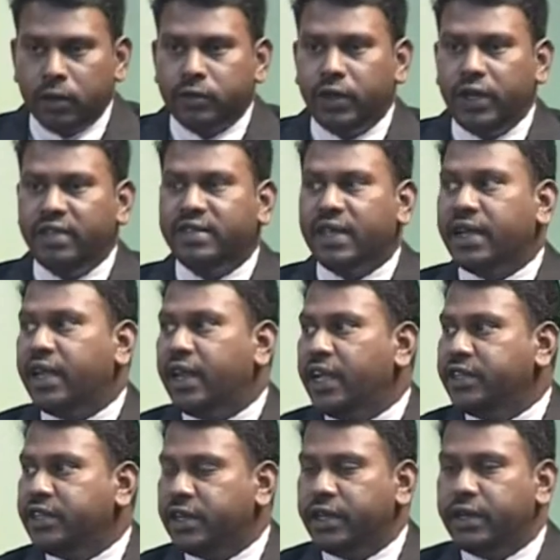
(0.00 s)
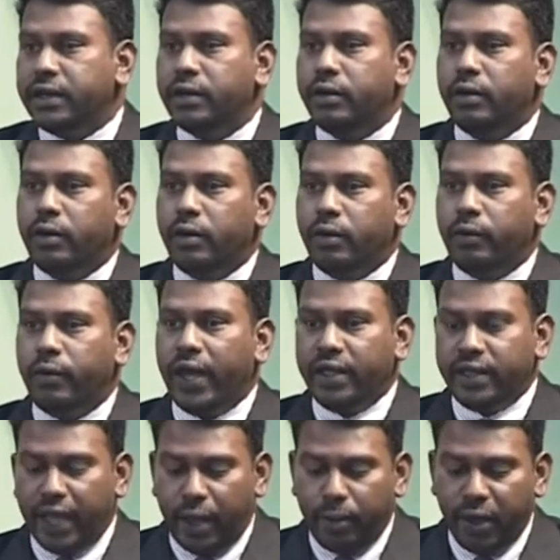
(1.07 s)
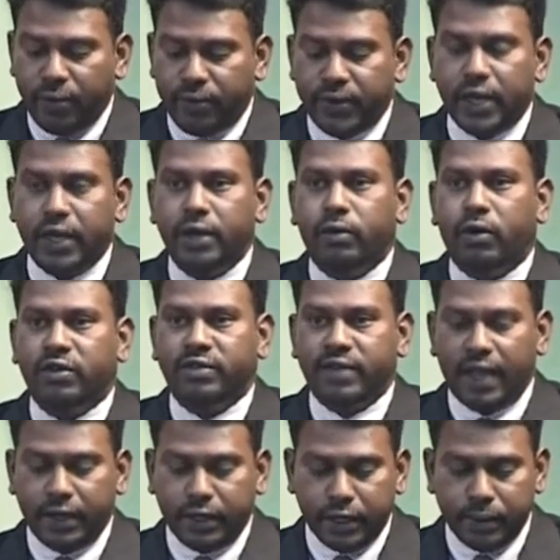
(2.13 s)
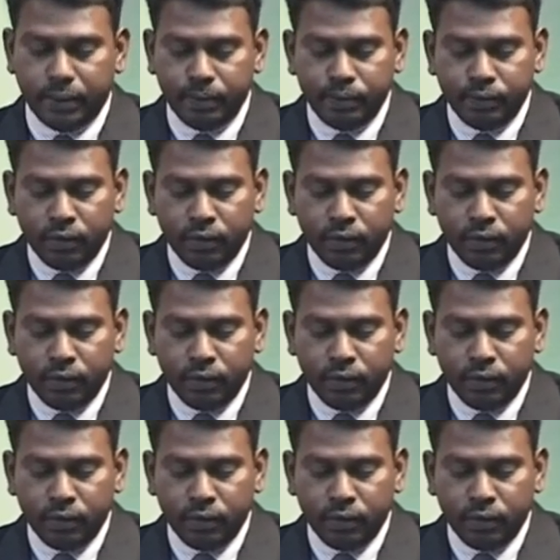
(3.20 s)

So this is the creation where the MFCA was started.